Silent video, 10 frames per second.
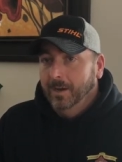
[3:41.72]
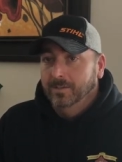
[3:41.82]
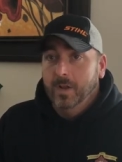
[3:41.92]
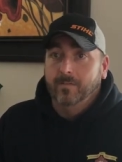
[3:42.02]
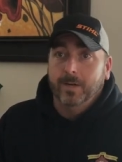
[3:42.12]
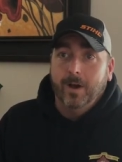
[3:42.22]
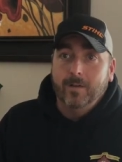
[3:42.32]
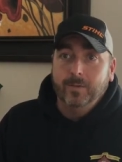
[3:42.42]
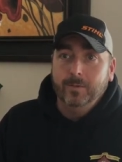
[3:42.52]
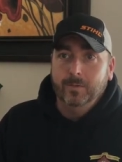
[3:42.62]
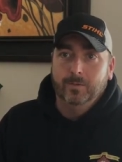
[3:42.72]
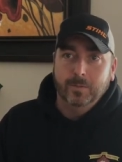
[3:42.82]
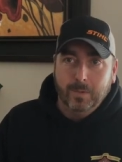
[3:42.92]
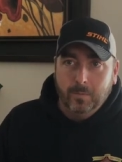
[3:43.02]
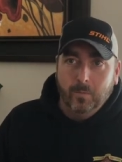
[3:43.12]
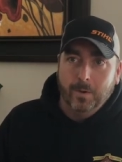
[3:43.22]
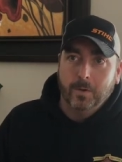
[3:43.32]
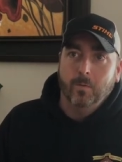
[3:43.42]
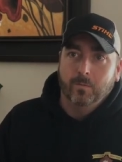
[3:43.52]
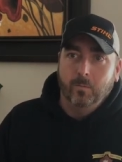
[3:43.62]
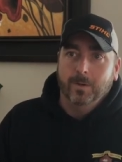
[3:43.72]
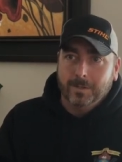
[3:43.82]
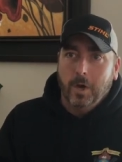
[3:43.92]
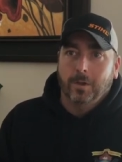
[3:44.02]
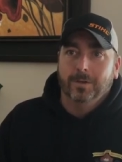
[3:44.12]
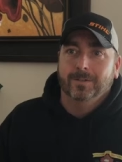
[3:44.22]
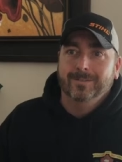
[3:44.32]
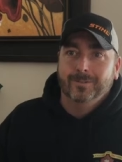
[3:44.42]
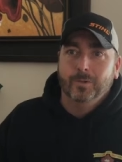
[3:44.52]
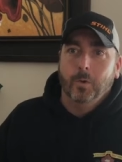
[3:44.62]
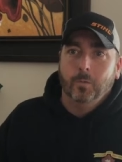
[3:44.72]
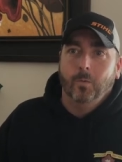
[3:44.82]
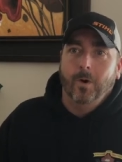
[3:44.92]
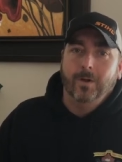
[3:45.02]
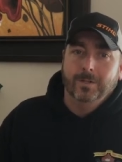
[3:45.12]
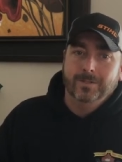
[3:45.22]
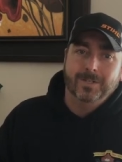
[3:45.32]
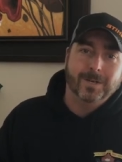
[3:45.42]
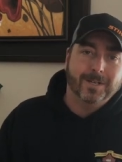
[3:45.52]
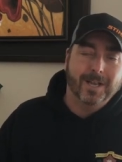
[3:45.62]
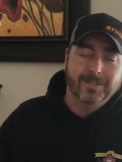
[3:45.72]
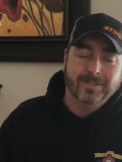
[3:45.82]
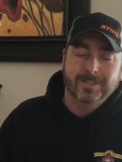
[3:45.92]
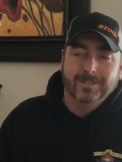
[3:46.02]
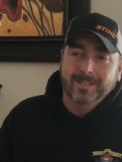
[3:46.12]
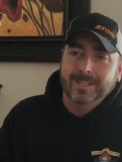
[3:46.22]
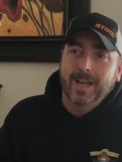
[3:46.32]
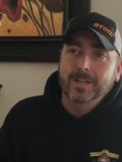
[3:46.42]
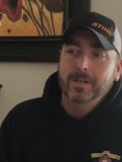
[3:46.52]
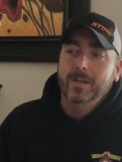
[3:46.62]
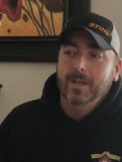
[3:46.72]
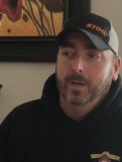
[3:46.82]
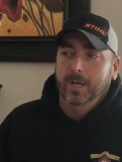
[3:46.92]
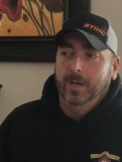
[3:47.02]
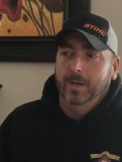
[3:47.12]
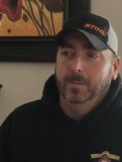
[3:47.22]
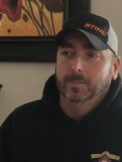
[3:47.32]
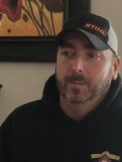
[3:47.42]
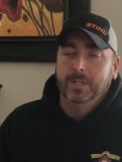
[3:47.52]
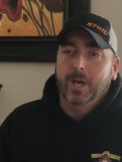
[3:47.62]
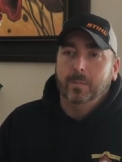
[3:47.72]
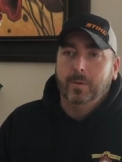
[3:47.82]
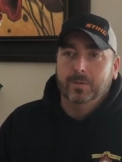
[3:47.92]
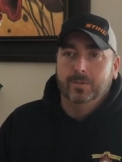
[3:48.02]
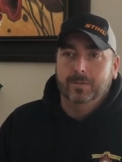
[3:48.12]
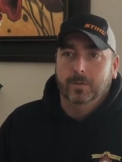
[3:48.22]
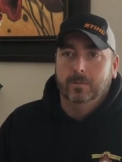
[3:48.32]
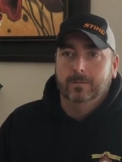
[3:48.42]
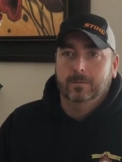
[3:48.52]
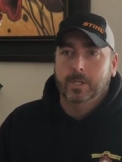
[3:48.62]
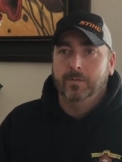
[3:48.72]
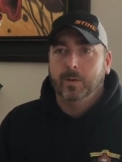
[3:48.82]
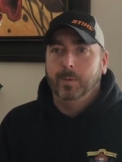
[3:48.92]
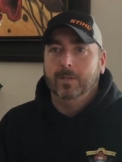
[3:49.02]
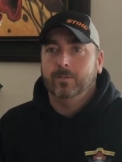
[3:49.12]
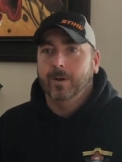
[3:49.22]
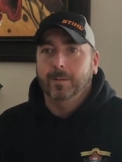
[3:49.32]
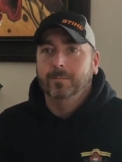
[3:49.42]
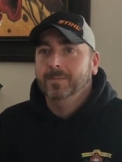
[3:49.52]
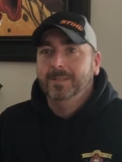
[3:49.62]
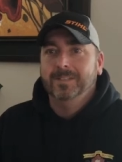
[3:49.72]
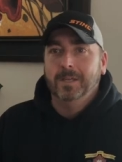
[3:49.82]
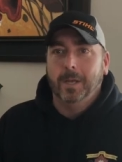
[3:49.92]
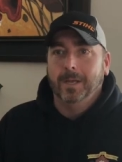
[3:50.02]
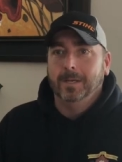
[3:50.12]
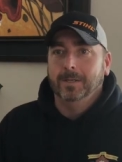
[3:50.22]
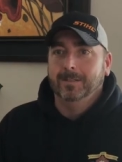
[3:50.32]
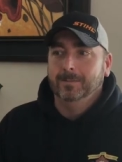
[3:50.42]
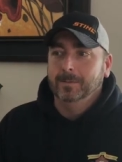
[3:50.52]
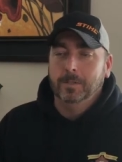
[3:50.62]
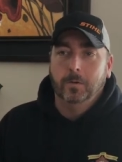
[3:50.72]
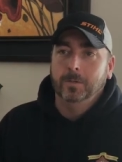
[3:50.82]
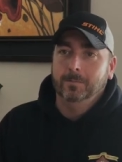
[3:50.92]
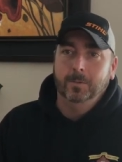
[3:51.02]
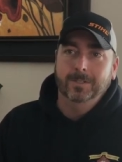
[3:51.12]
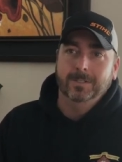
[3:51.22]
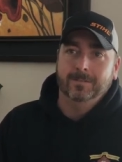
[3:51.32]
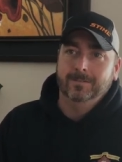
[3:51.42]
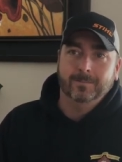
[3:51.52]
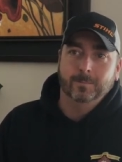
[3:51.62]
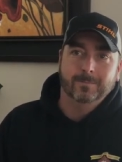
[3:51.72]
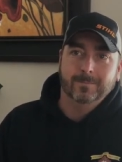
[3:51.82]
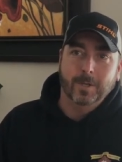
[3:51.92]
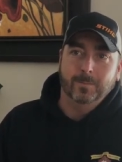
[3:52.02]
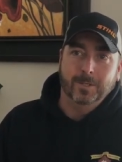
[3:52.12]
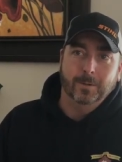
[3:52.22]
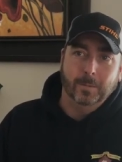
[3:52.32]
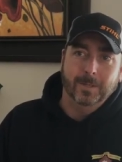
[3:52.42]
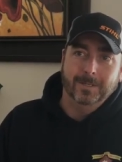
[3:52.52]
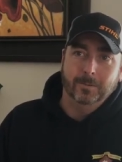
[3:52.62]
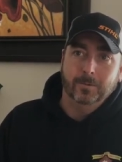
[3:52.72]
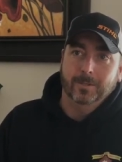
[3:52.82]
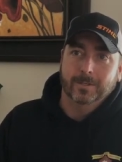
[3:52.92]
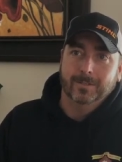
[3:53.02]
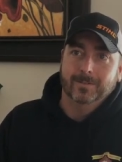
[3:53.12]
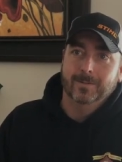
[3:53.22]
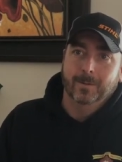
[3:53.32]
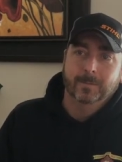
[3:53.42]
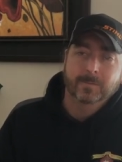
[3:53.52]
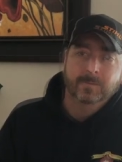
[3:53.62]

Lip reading: It's not very often. Usually people want to go with one colored stone wall and staircase and things like that. But the odd person, give it a pinstripe, and it really comes out pretty cool looking. So